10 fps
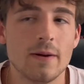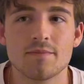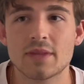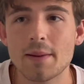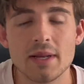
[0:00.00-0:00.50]

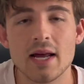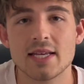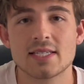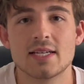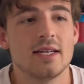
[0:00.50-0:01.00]
That'd be
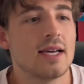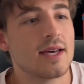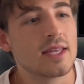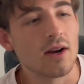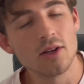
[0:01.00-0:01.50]
nice. And then
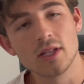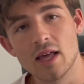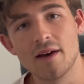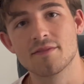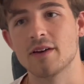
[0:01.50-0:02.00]
on the
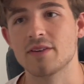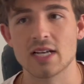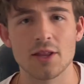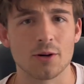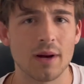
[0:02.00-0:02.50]
left, if it's
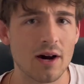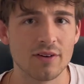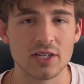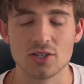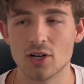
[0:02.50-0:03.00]
either Pau
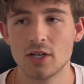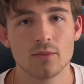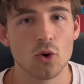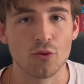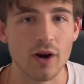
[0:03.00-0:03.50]
Victor or
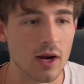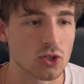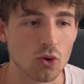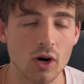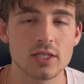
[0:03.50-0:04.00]
Ferran
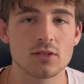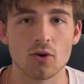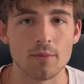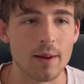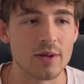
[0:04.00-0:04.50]
Torres, or
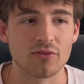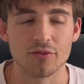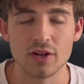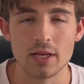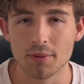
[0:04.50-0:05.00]
maybe if
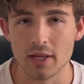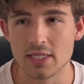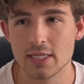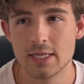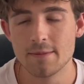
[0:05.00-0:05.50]
Rafinha plays
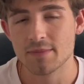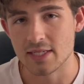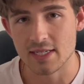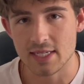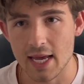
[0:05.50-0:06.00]
as a
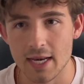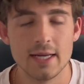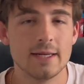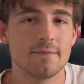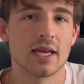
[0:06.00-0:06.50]
10,
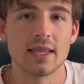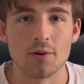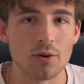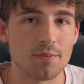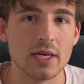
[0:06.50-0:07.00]
and then it'd
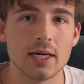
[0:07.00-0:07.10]
be